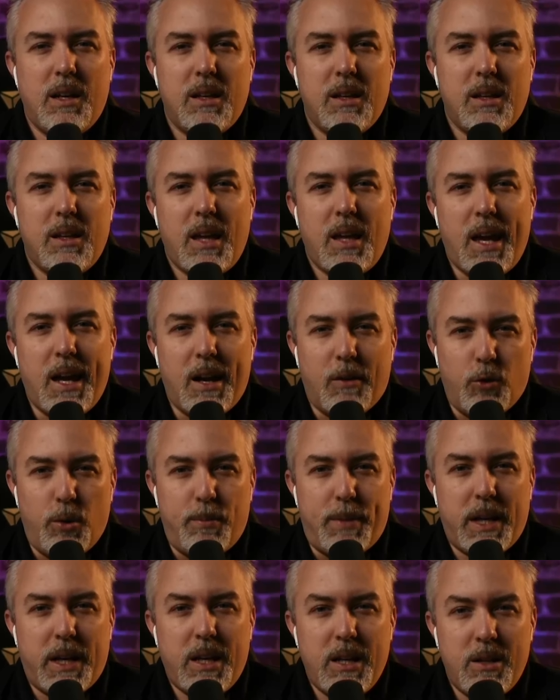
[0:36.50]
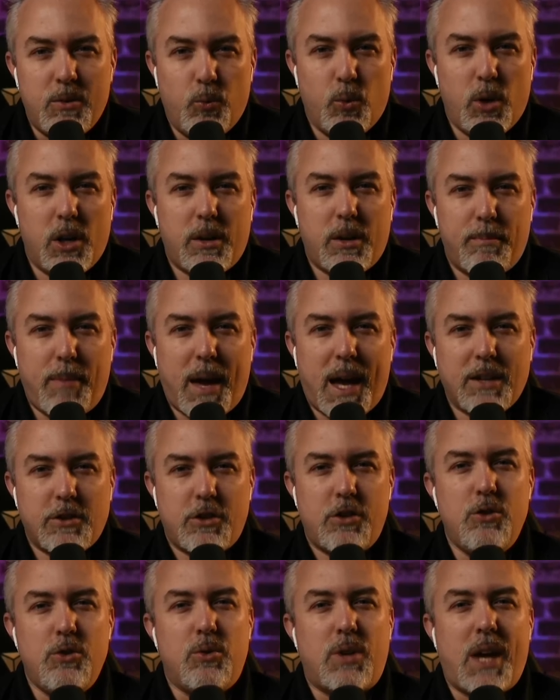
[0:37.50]
Hey everybody, welcome back
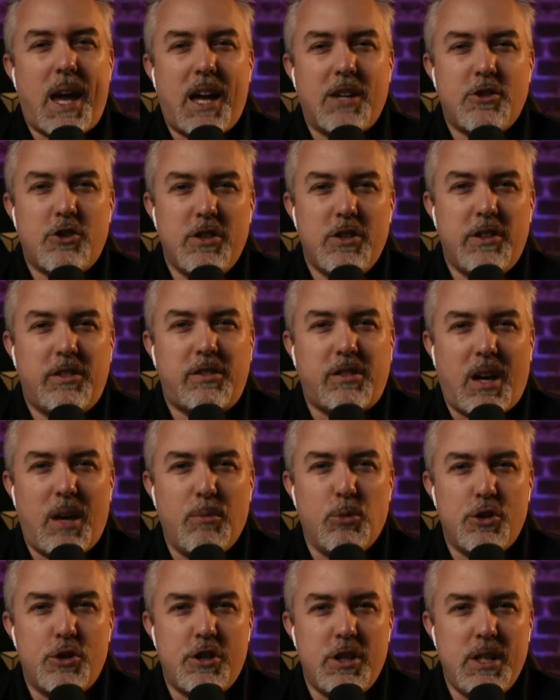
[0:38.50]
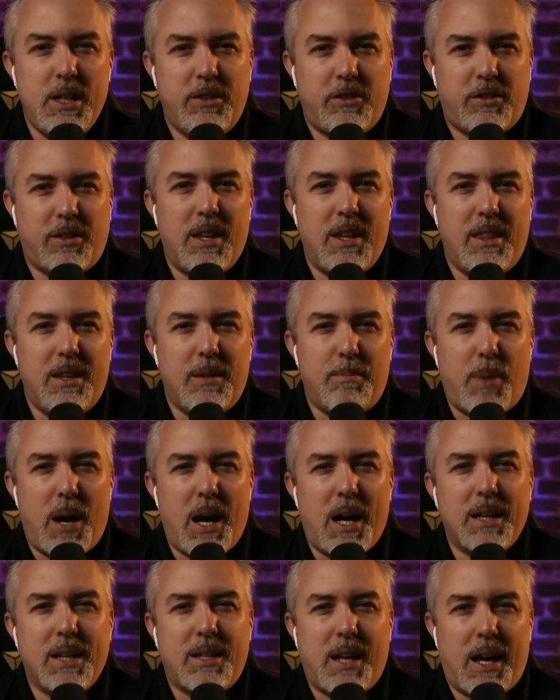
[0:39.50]
to Cash in the Cyber Sheets, the
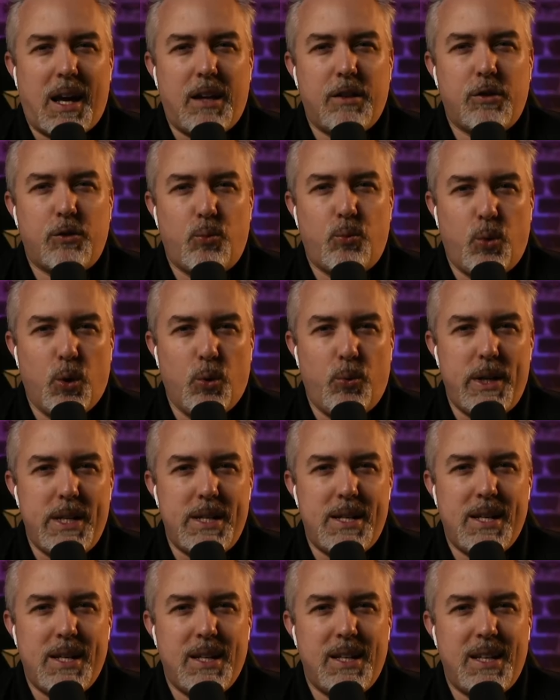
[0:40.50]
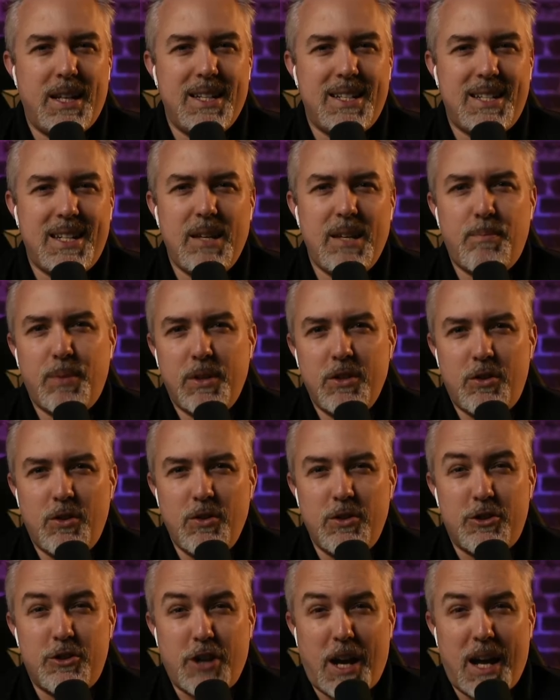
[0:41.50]
podcast where we dig deep into the
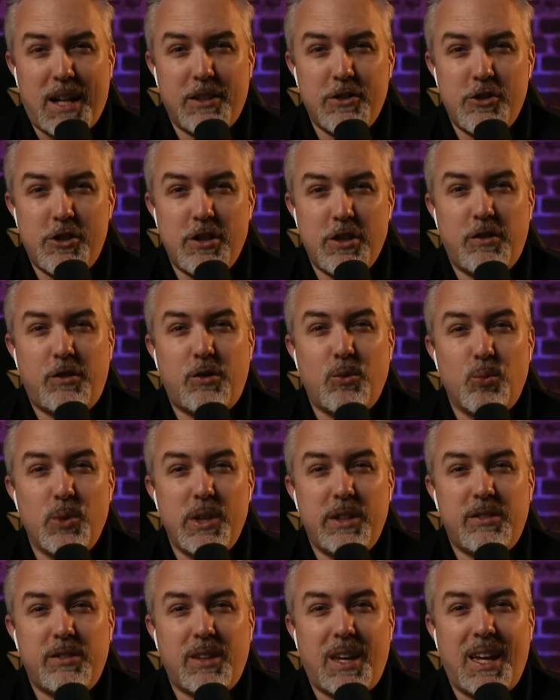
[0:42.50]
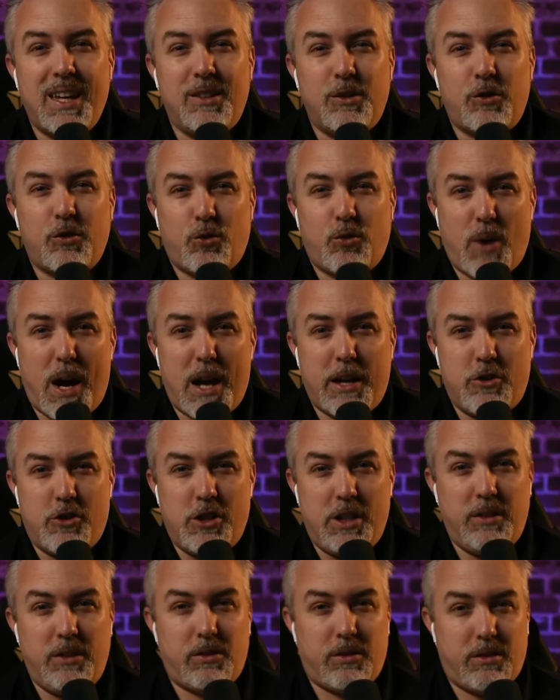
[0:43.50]
challenges, risk, and
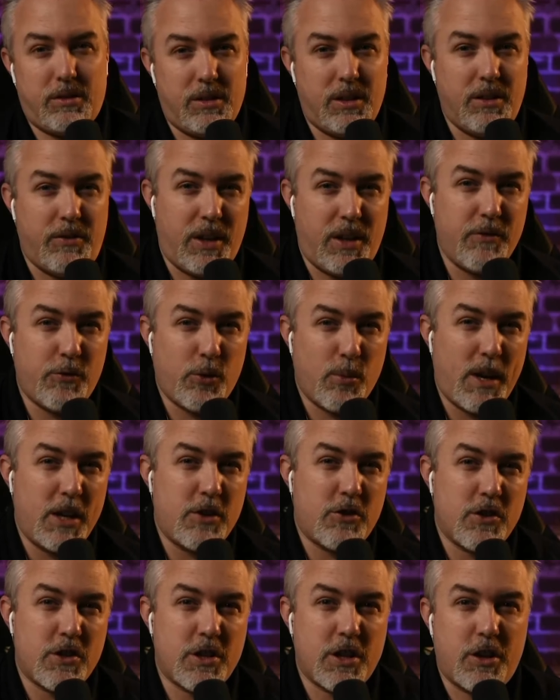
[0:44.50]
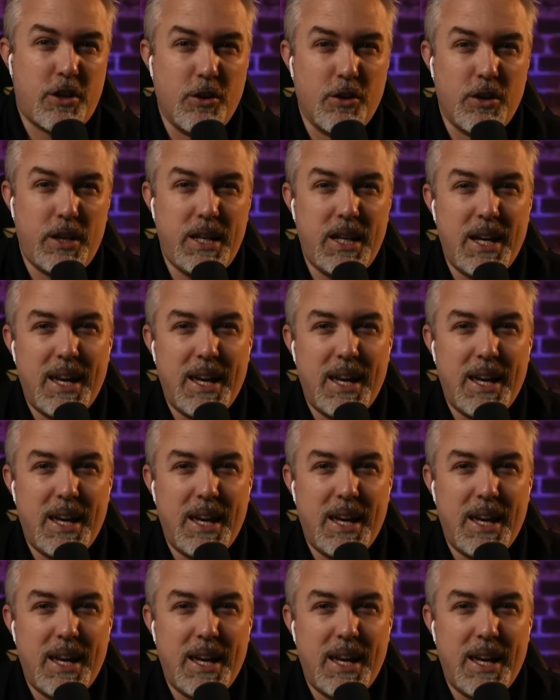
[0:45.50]
strategies of information security,